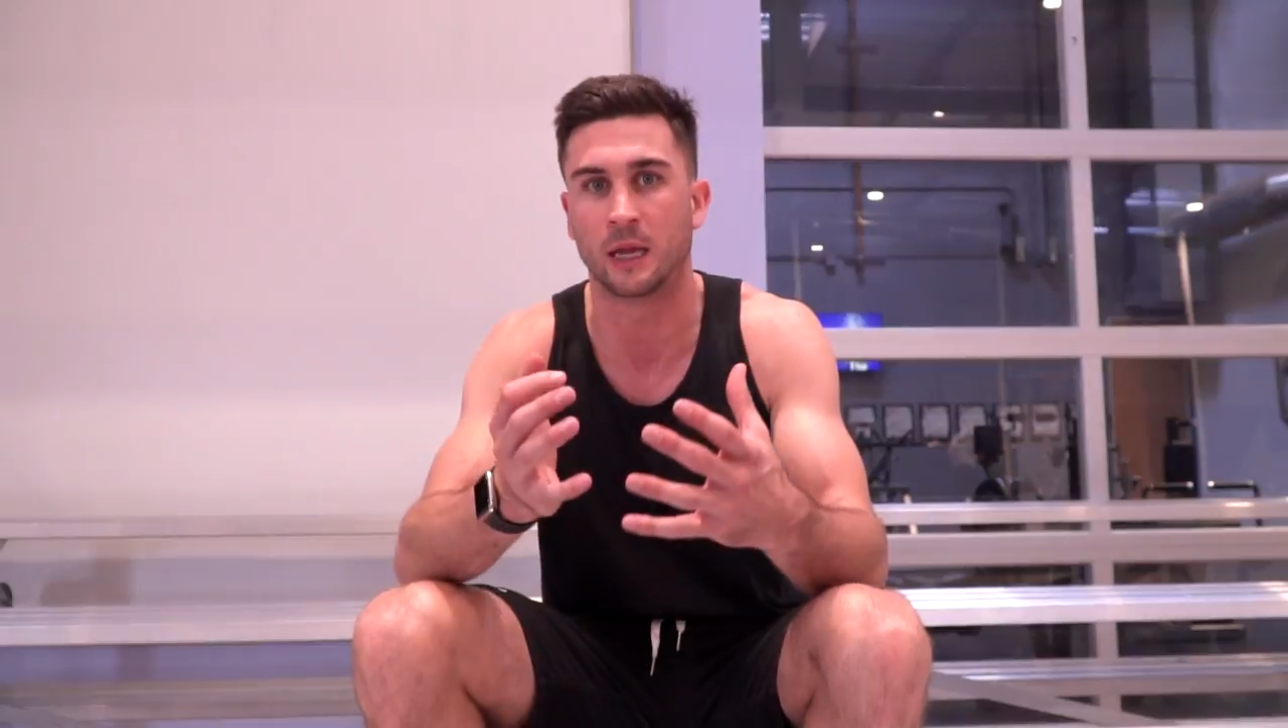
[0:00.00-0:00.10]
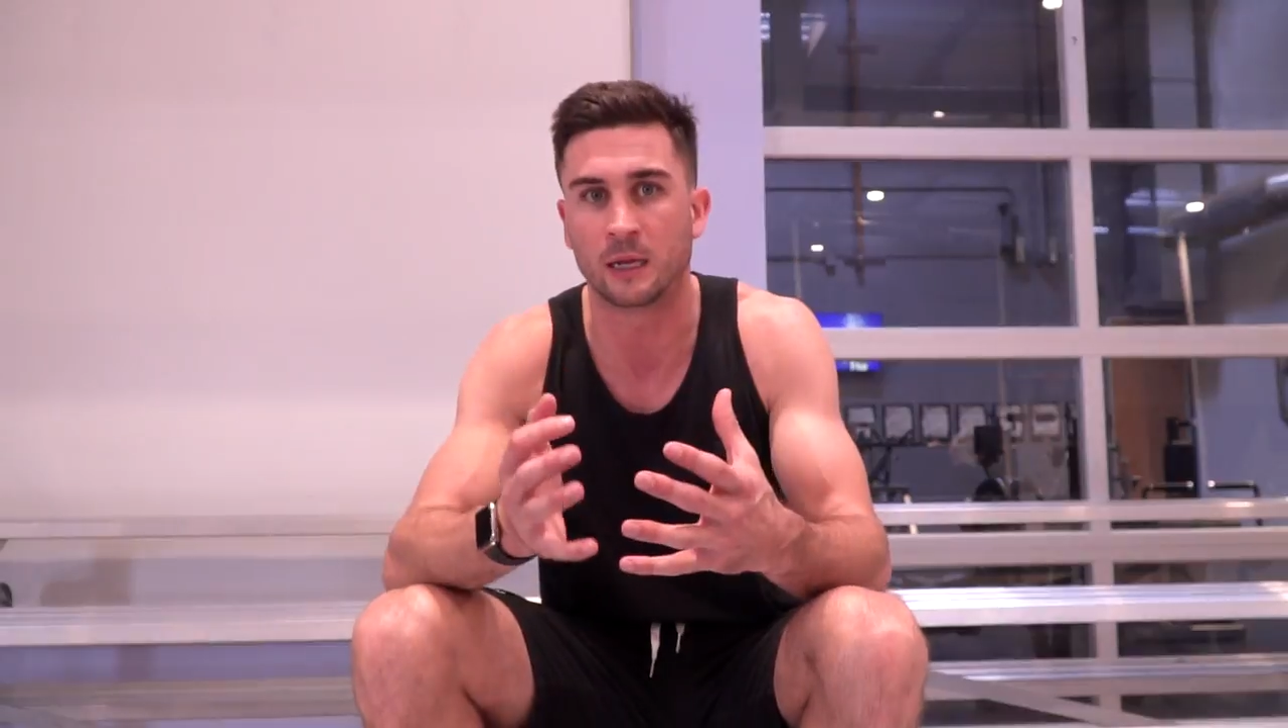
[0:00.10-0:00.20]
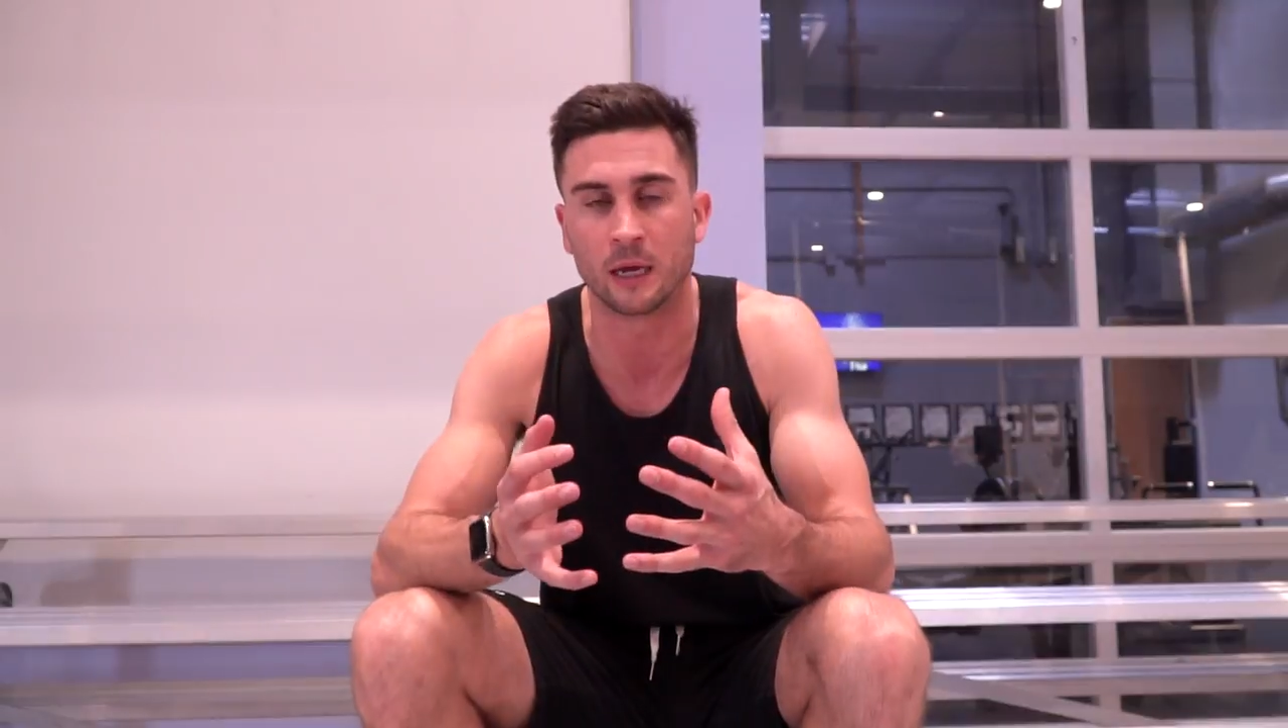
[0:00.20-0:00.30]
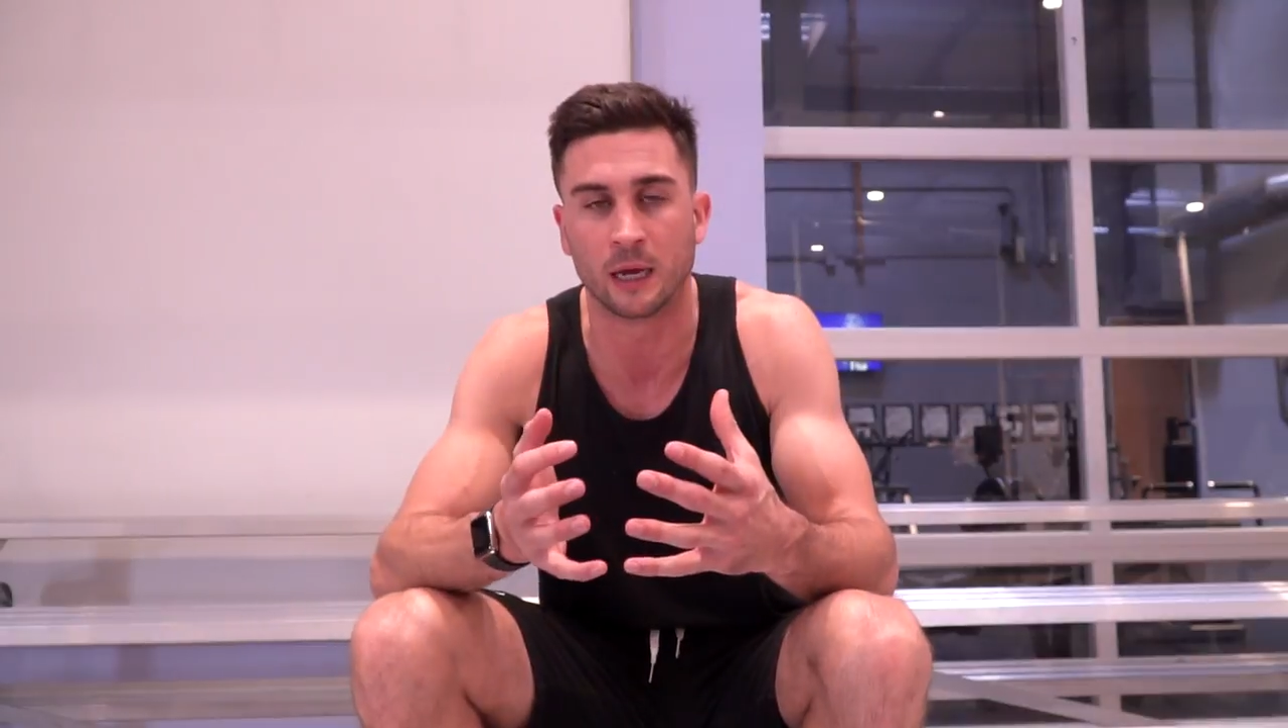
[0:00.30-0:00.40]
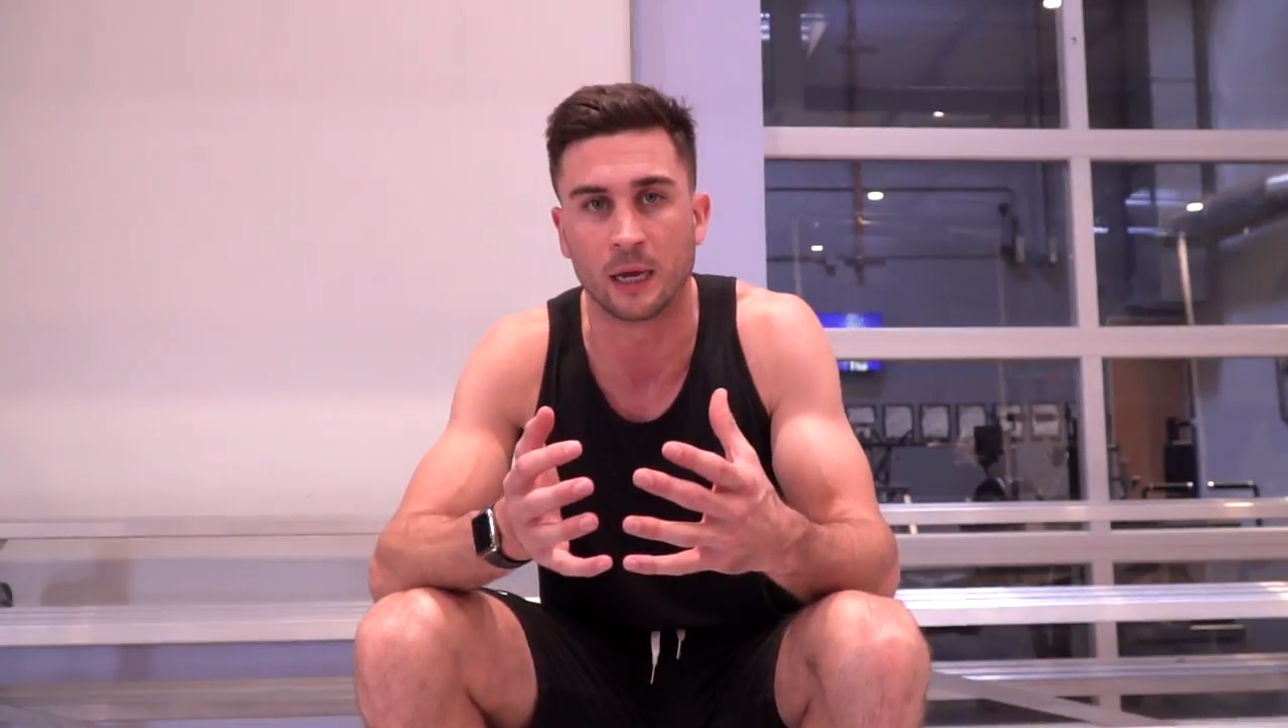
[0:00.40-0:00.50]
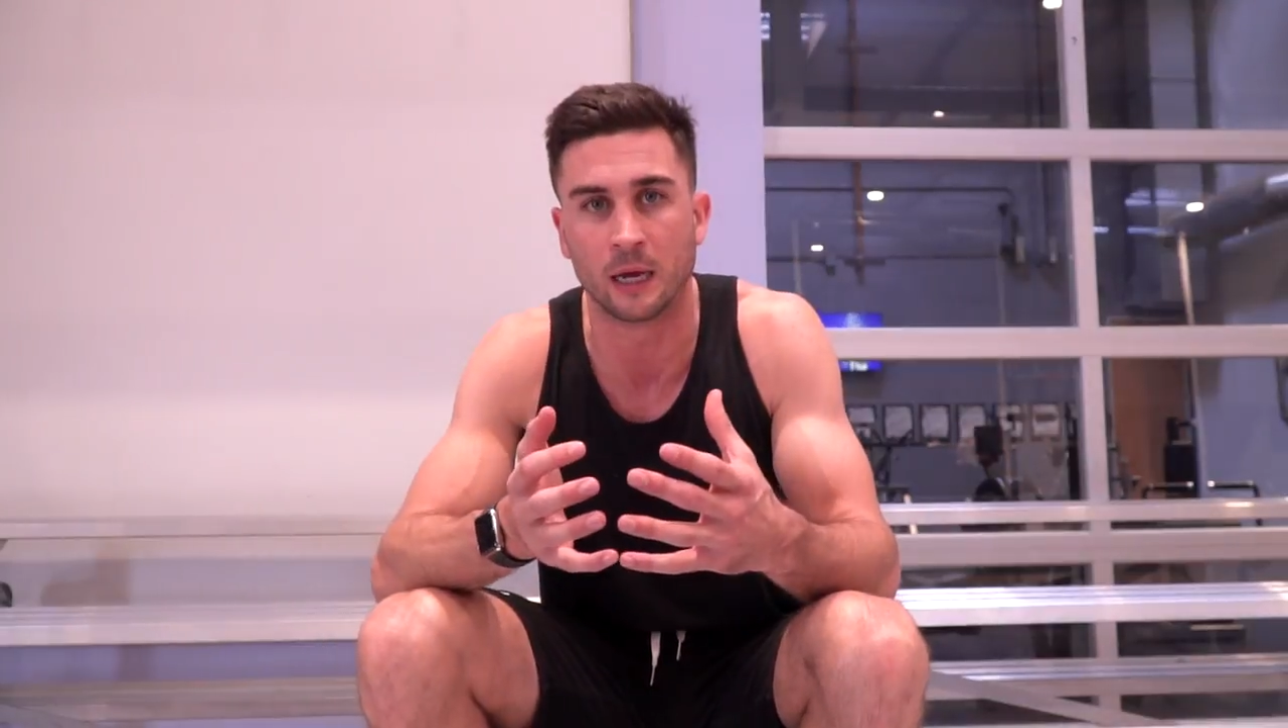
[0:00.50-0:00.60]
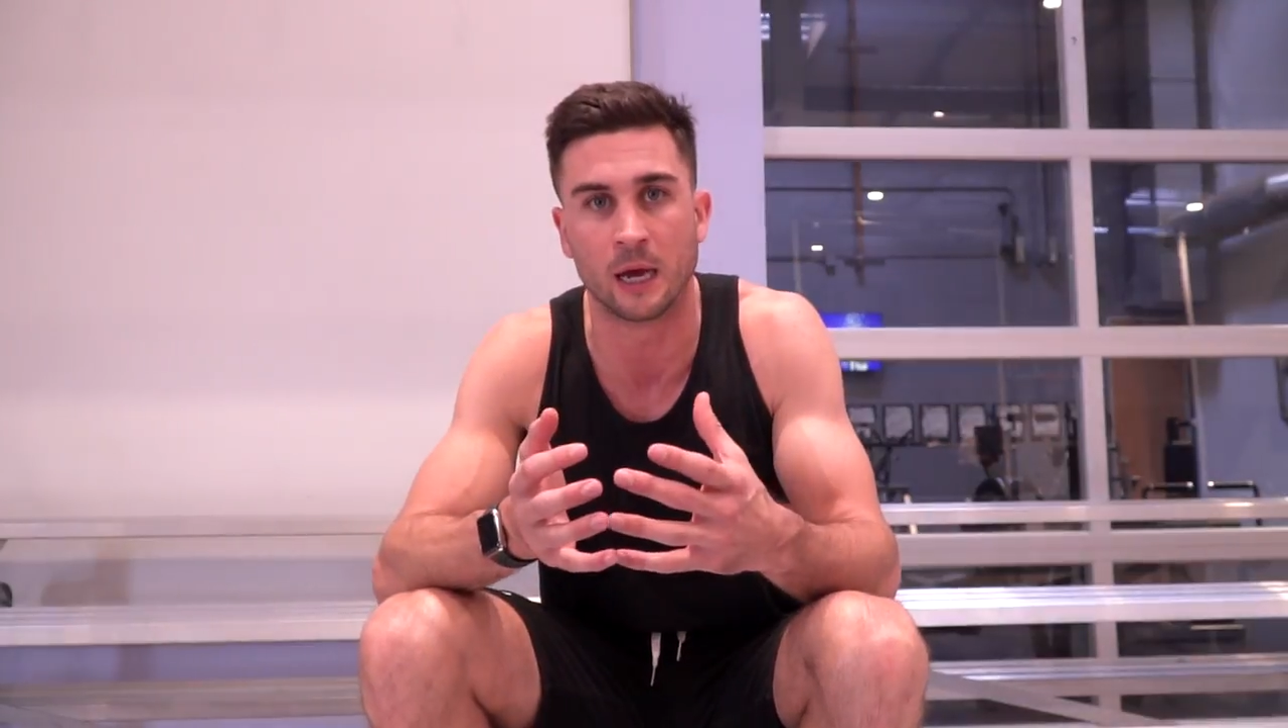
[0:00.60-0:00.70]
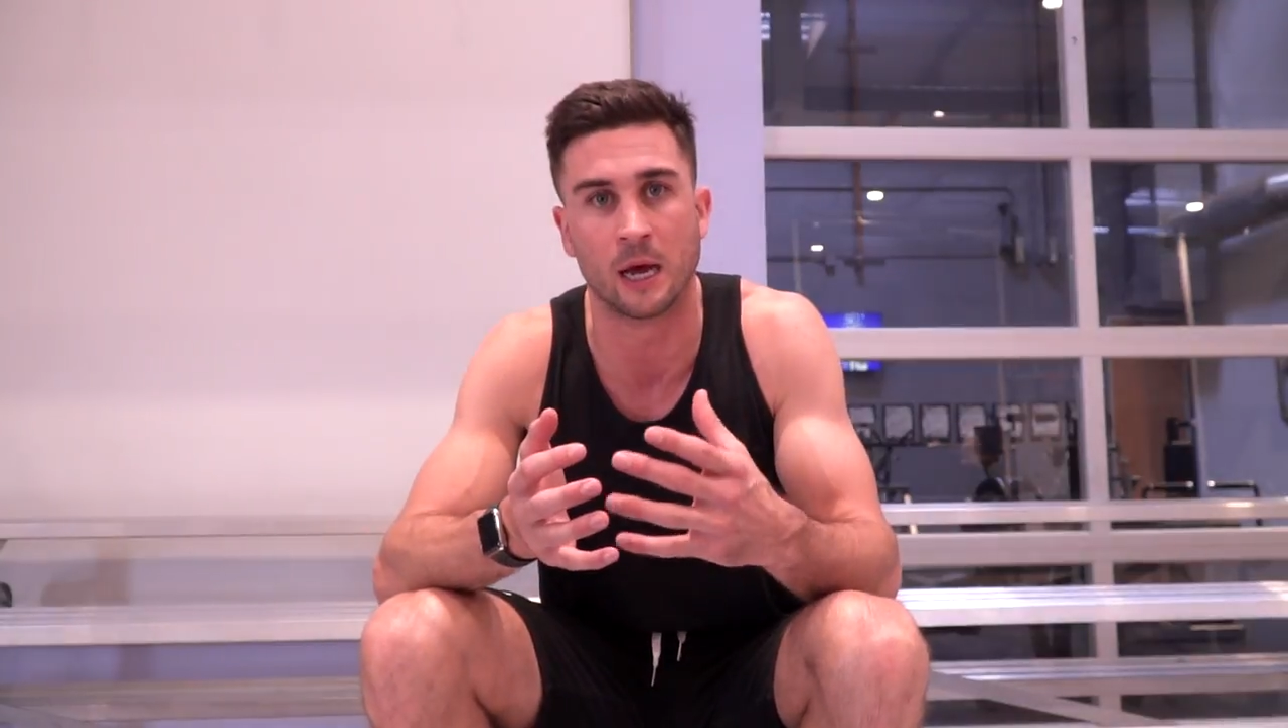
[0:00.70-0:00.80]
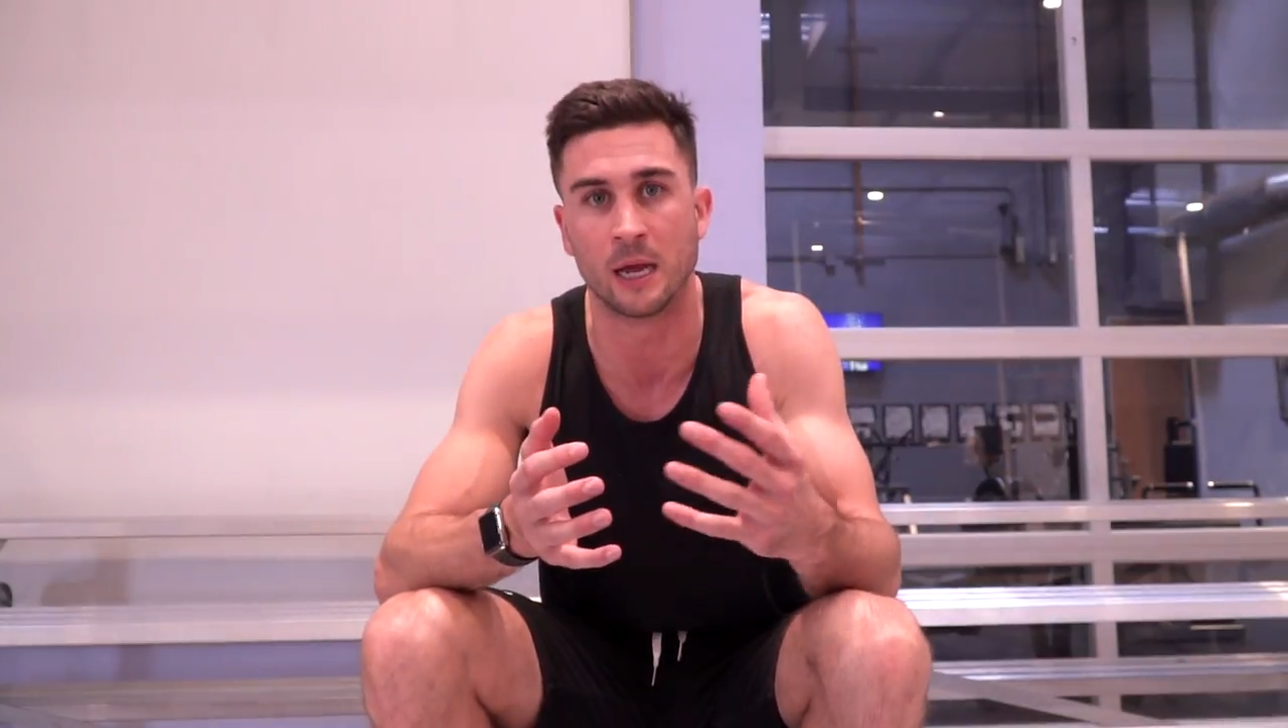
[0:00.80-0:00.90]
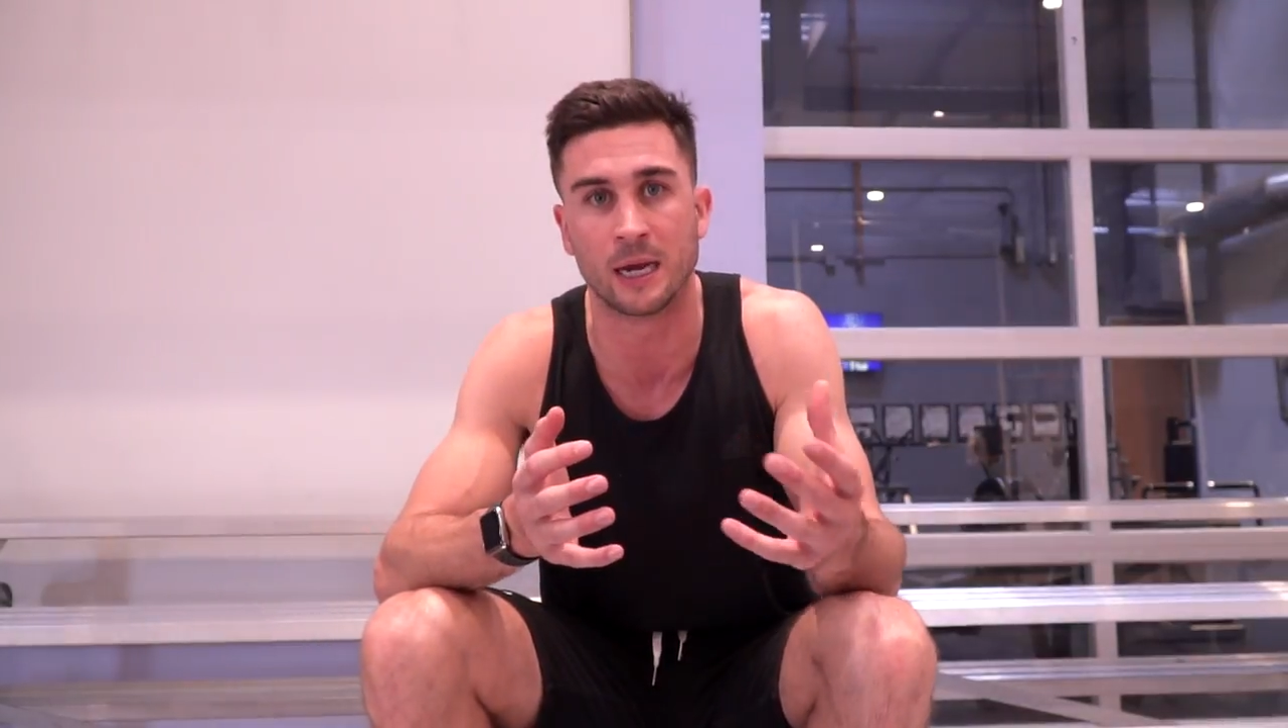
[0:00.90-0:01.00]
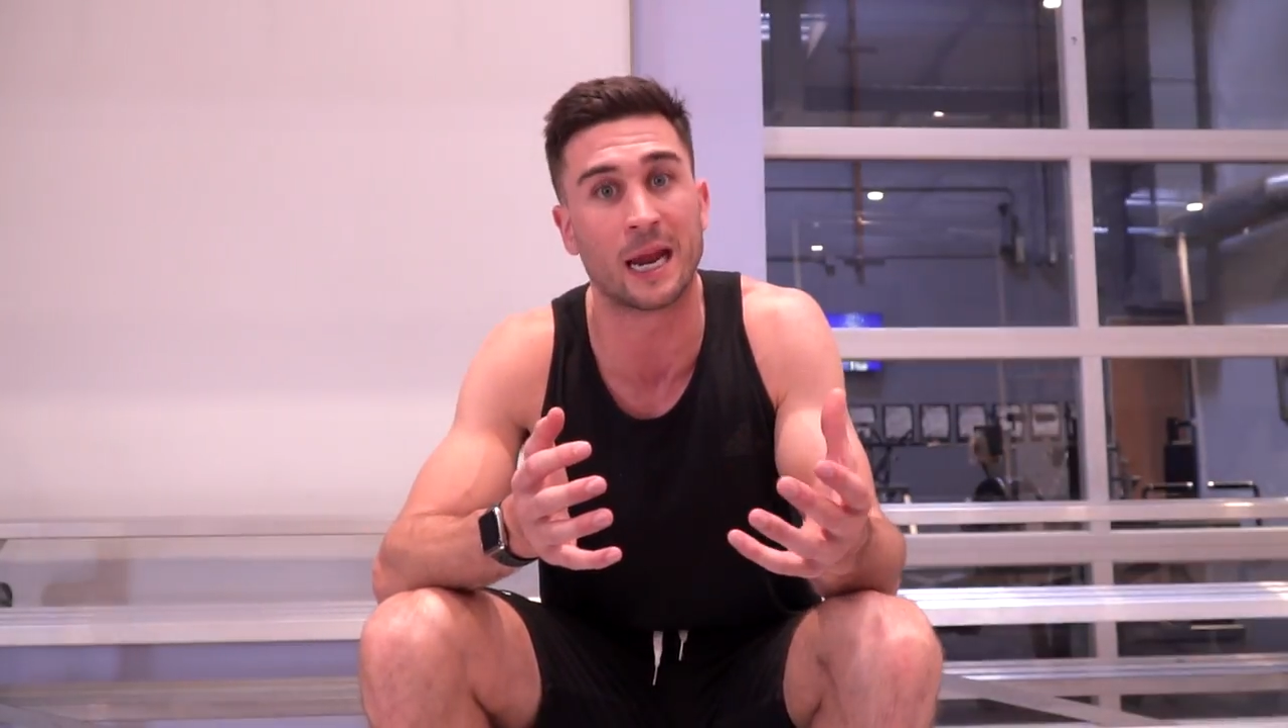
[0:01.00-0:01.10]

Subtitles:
like an